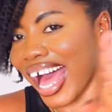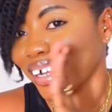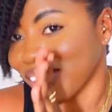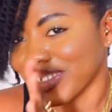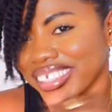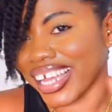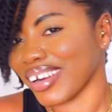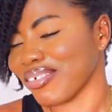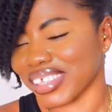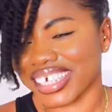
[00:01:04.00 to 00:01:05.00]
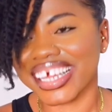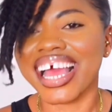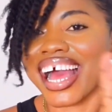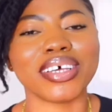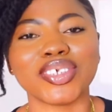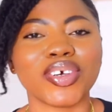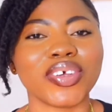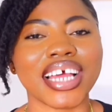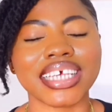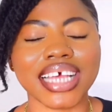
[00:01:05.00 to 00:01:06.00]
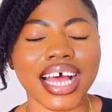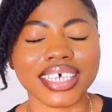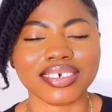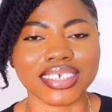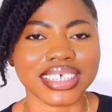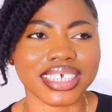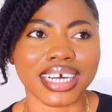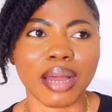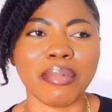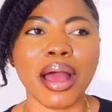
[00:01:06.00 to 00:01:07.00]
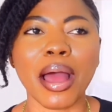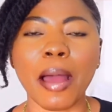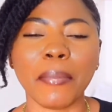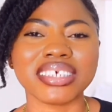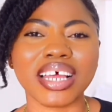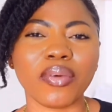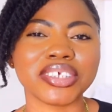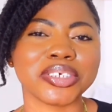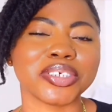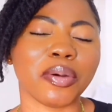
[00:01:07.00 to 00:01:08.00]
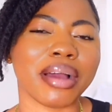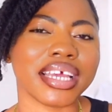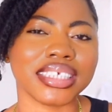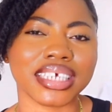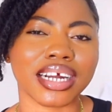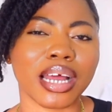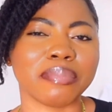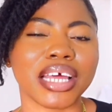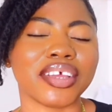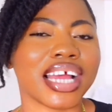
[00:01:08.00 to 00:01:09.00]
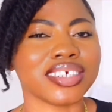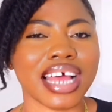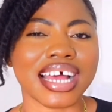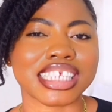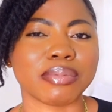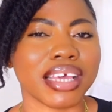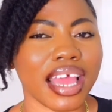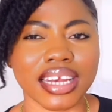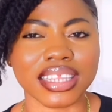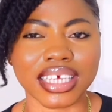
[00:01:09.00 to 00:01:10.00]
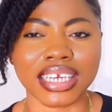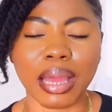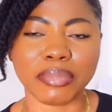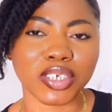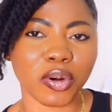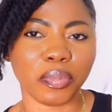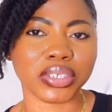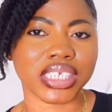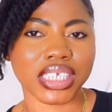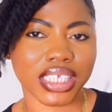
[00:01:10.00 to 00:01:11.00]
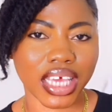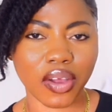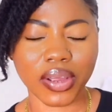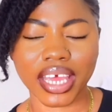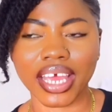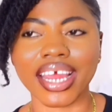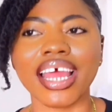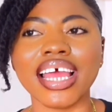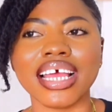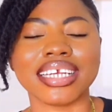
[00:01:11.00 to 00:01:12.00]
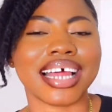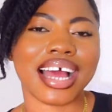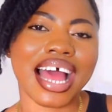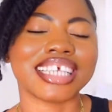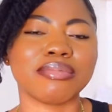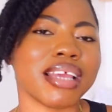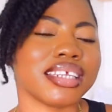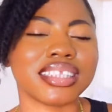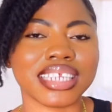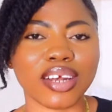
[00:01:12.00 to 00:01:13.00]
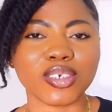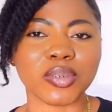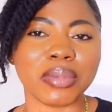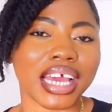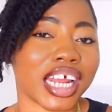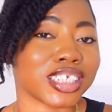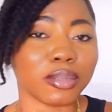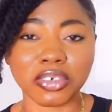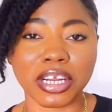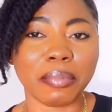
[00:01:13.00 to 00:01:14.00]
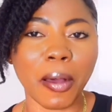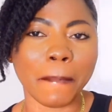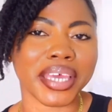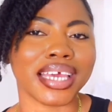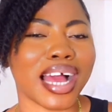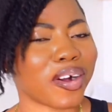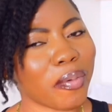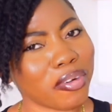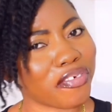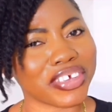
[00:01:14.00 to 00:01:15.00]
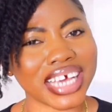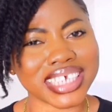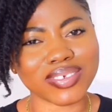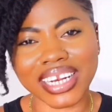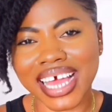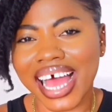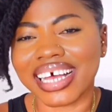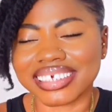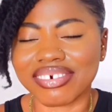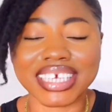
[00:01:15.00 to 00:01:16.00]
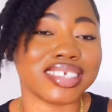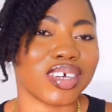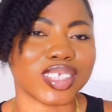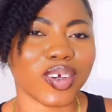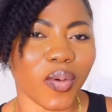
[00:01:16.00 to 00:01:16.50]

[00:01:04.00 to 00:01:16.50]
adults kind of thing. Question you guys ask on Instagram. I posted questions on my Instagram that you guys ask me anything. I'm still not posting it here or here, that ask me anything and also make an assumption about me. And a couple of you guys actually asked really interesting